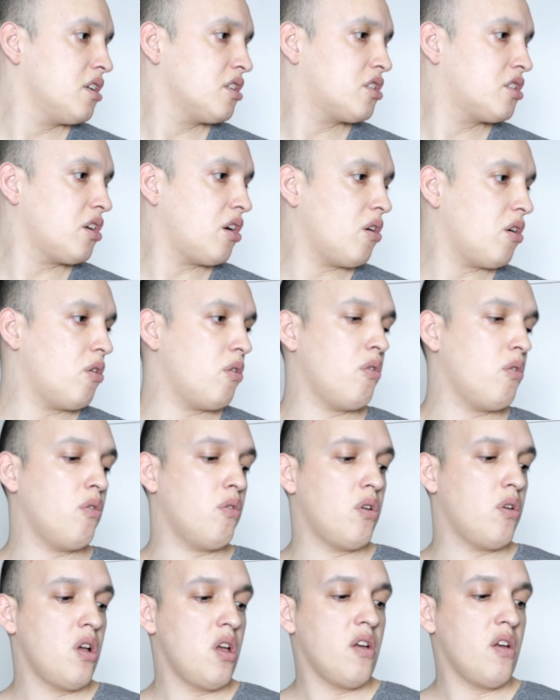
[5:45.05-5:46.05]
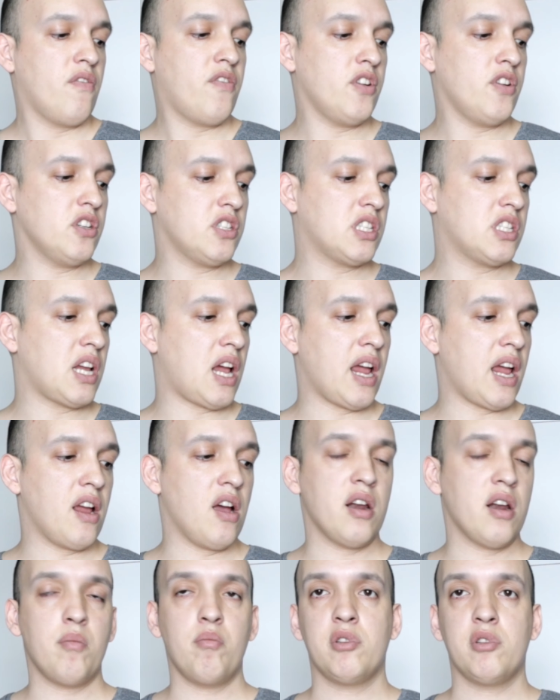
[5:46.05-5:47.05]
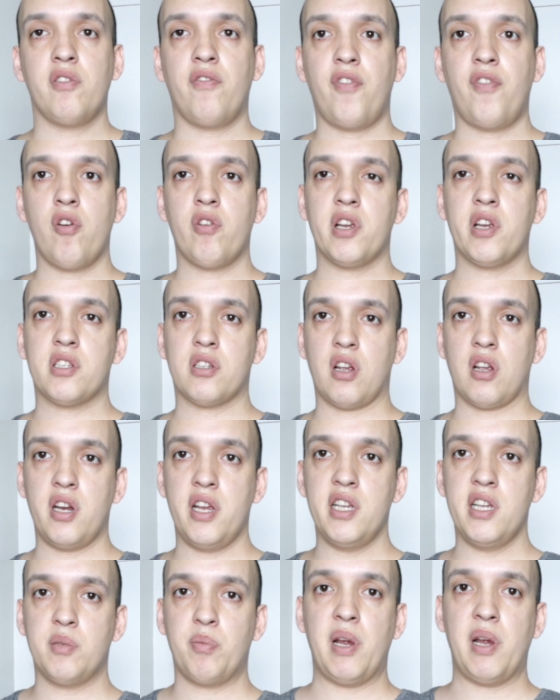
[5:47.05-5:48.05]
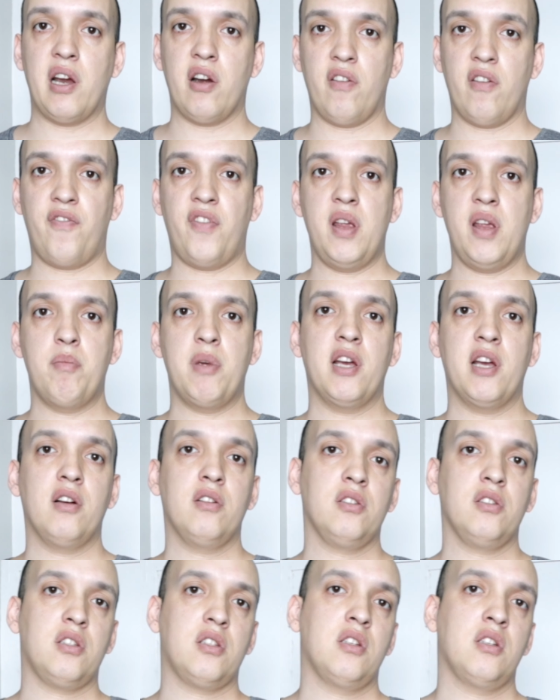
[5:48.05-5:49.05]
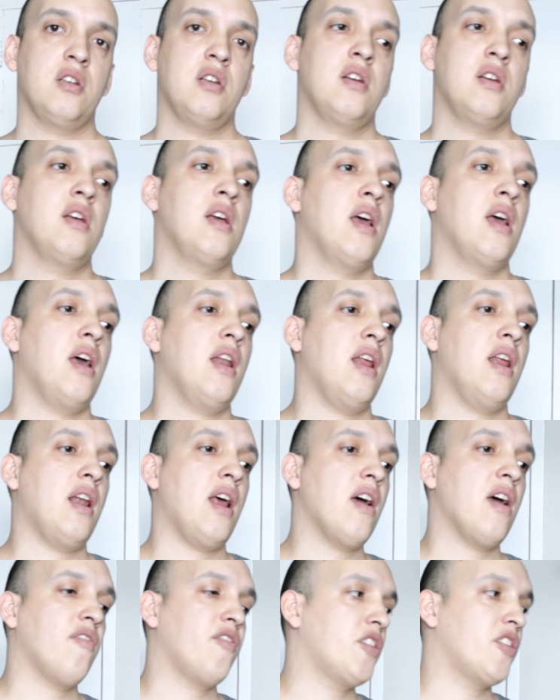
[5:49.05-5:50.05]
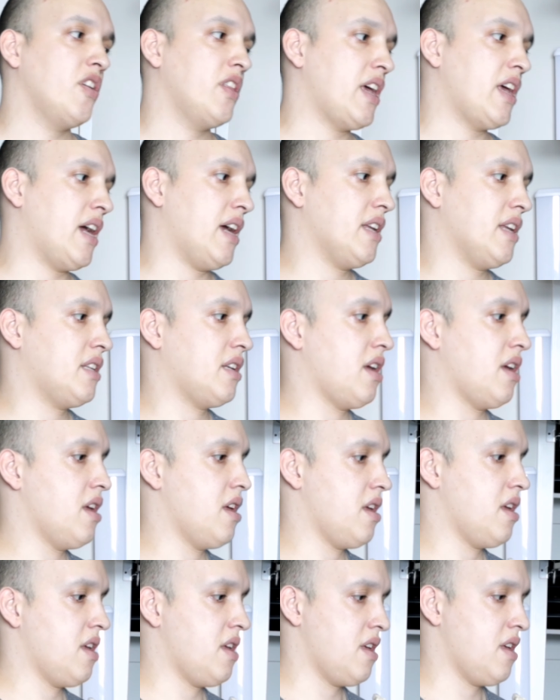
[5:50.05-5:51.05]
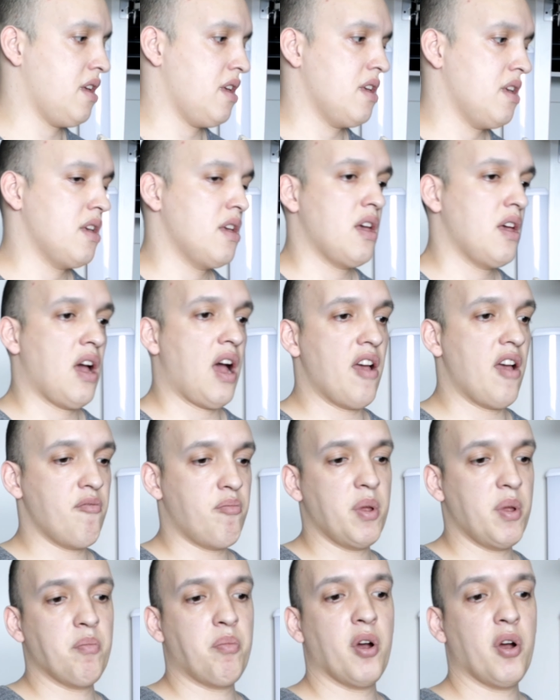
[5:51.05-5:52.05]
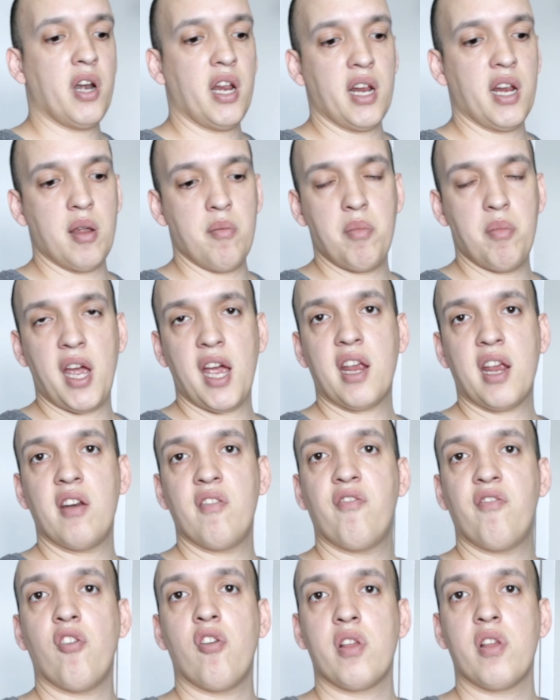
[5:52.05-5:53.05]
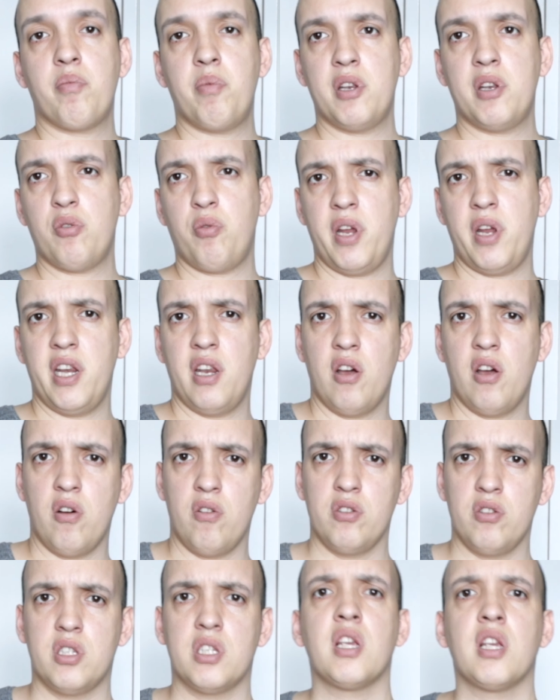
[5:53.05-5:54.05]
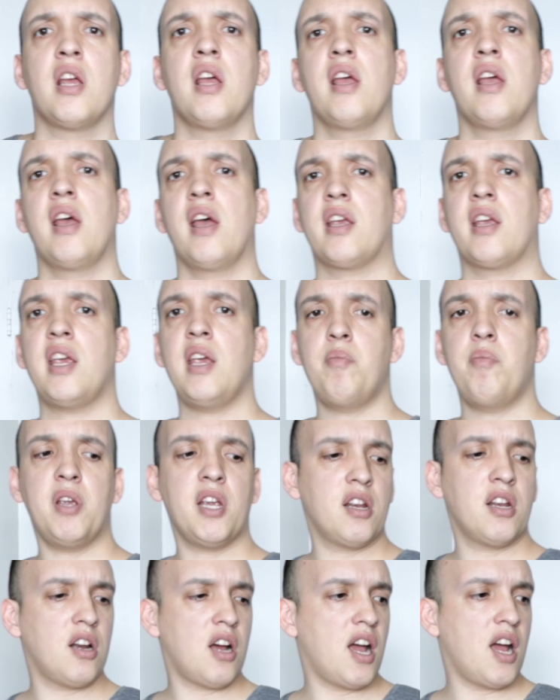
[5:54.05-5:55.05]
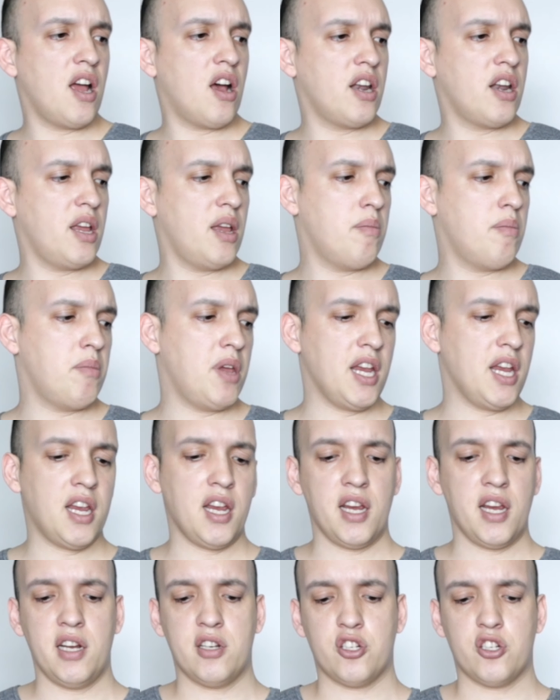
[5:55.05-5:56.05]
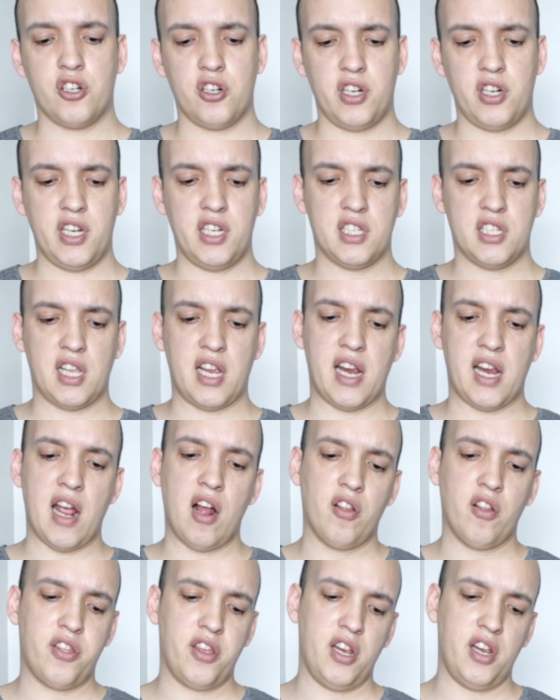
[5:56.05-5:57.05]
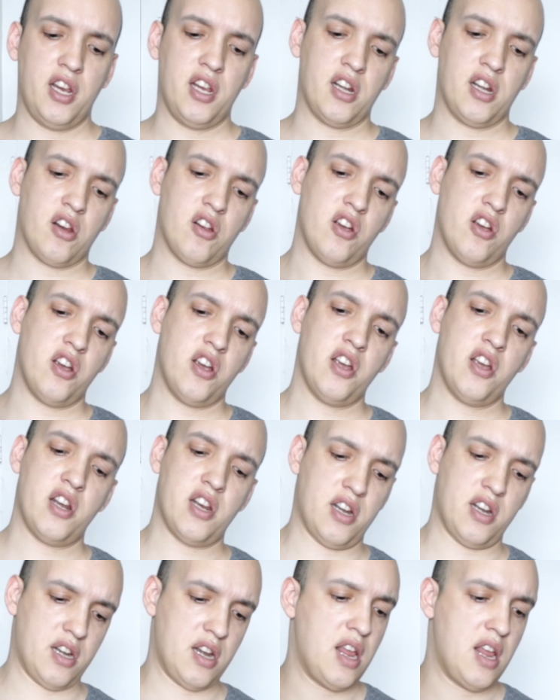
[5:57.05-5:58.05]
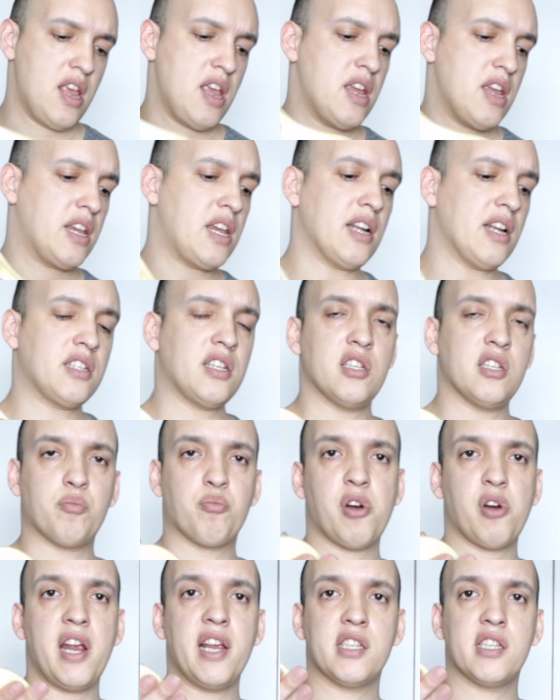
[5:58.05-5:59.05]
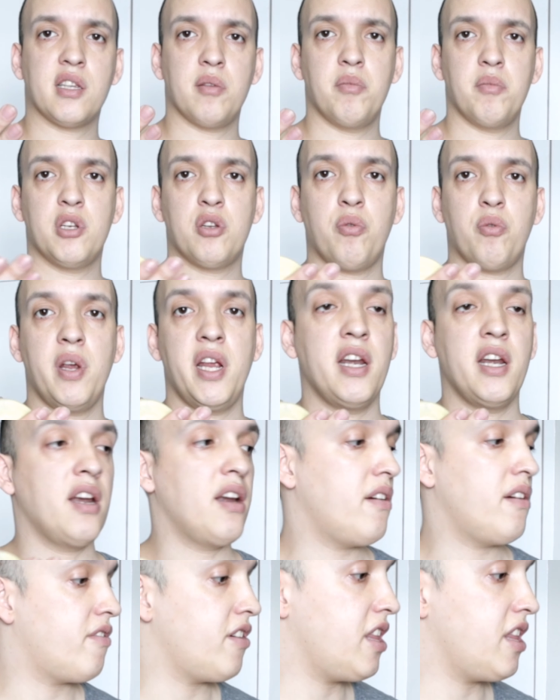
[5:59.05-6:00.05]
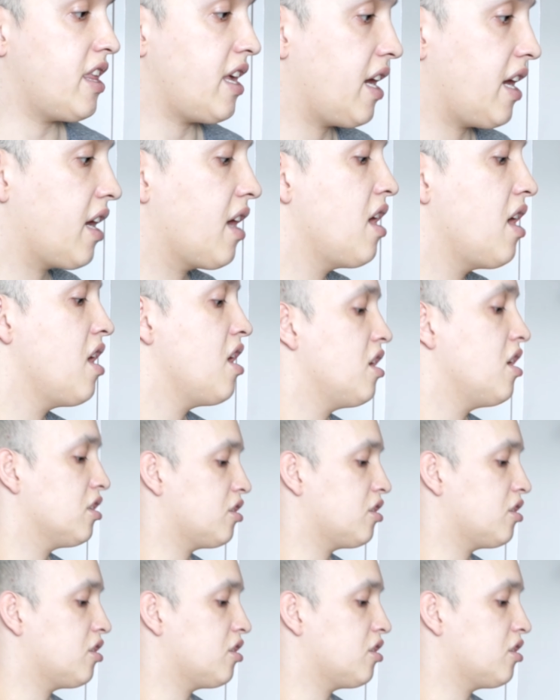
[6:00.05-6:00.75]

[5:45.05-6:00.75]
So first I got him to focus on his pair of females, and then after that I've been putting him back and forth between those, keeping an eye on him, making sure he's like healthy and good and gets his breaks in between and everything.